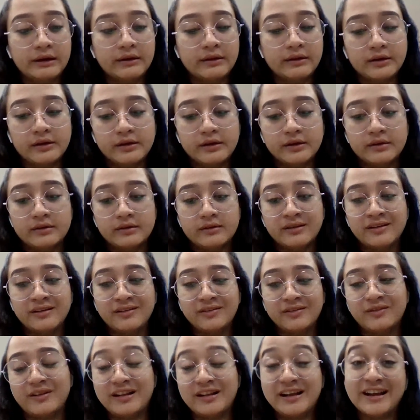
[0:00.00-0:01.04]
Yeah, there
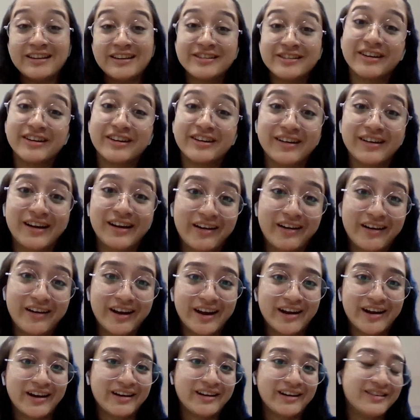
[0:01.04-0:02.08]
is HR
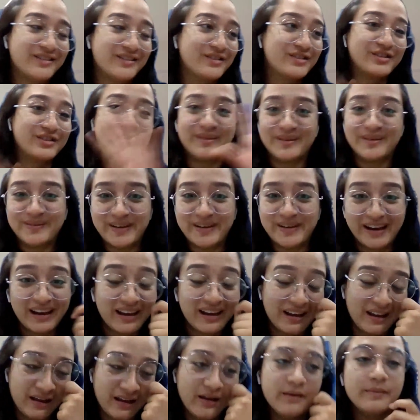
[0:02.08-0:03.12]
right here. It's super
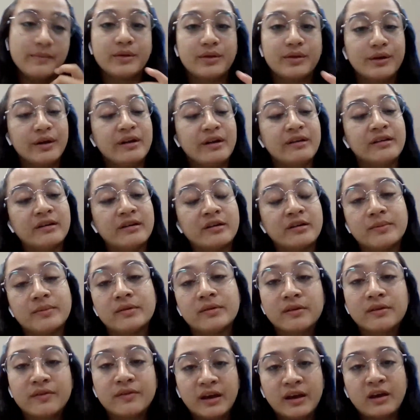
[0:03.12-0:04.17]
big, but there is
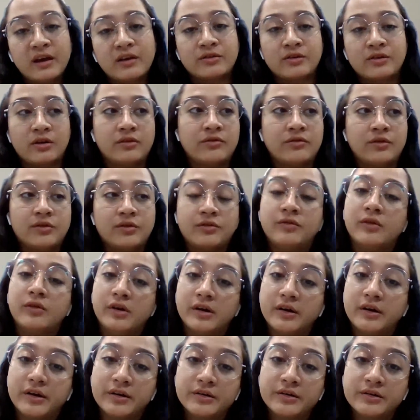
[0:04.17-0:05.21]
a specific HR for
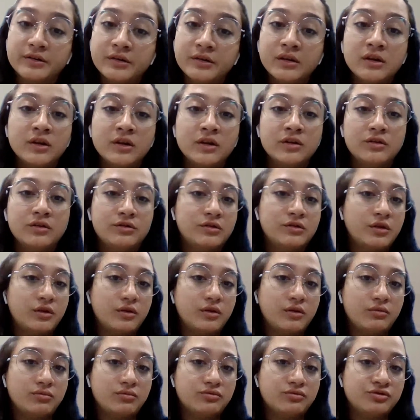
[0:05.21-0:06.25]
foreigners.
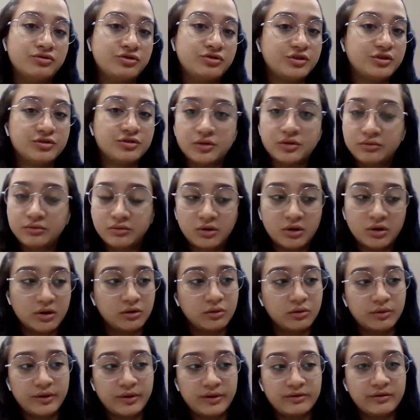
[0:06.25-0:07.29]
So she's the
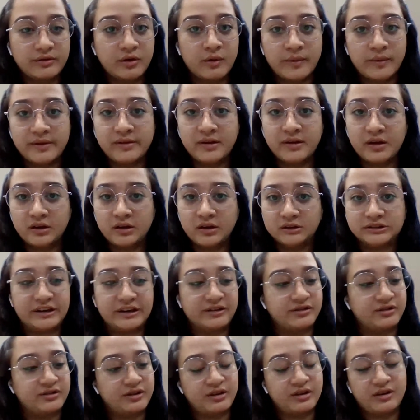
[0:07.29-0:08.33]
one who is always in
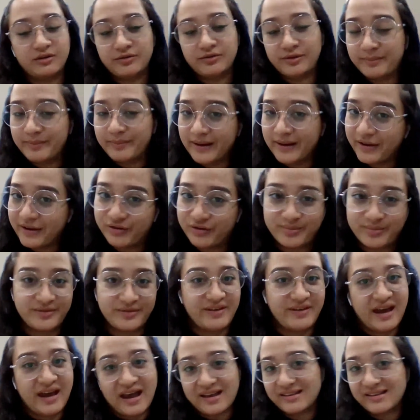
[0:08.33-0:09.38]
contact. She
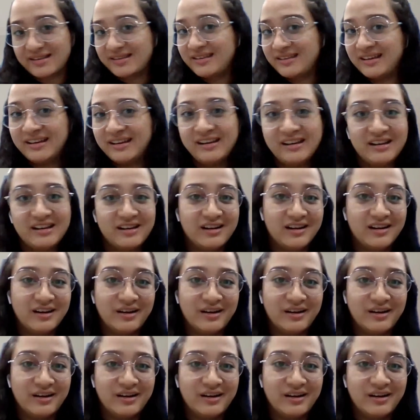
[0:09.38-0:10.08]
replies super fast.